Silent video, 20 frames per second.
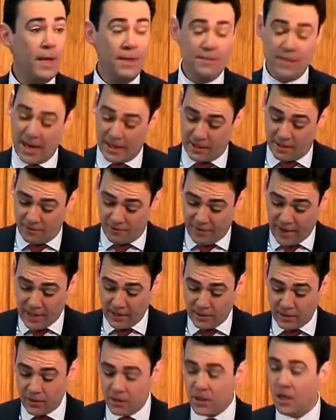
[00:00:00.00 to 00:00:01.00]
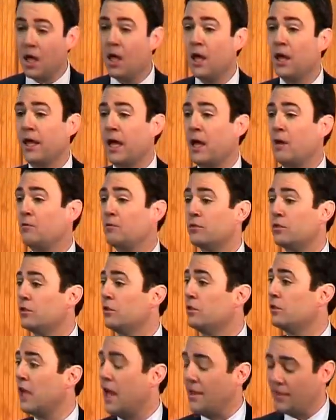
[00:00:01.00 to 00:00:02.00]
In their defence,
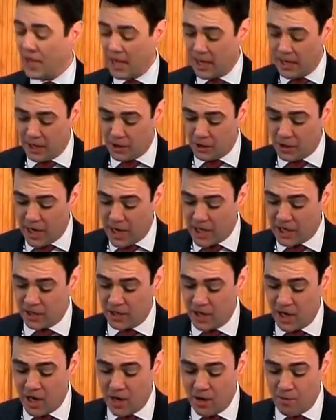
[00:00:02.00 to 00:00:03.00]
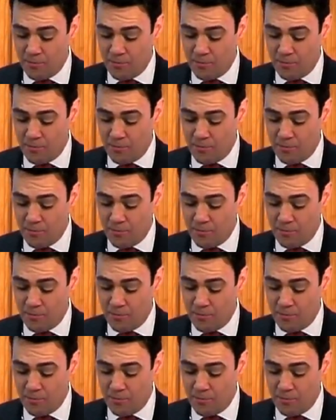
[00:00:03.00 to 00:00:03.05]
councils and the NHS